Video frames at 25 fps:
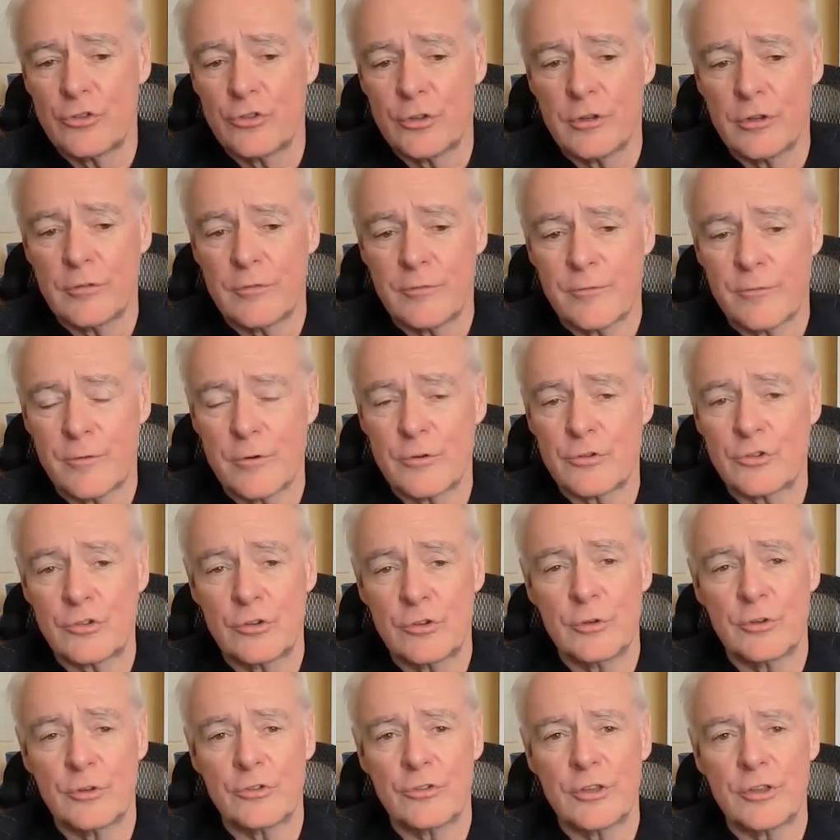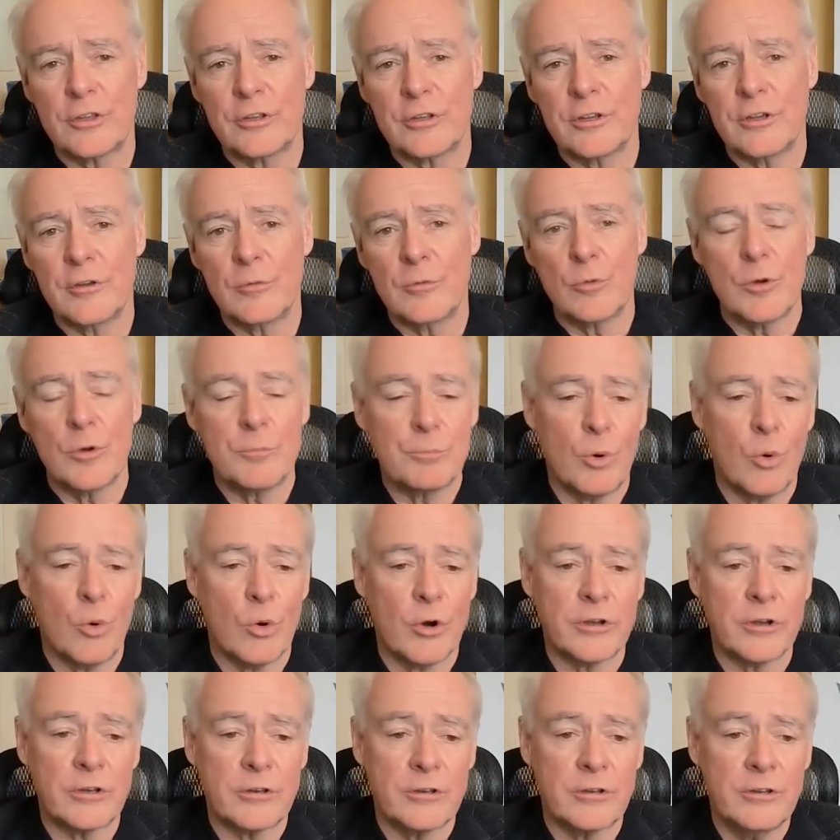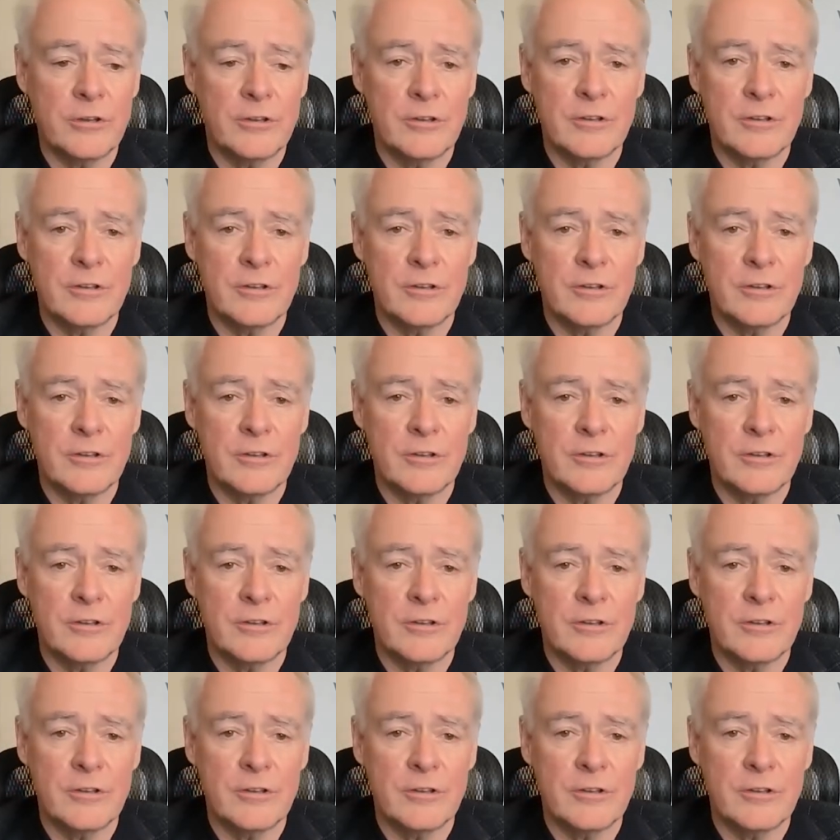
The first is the report.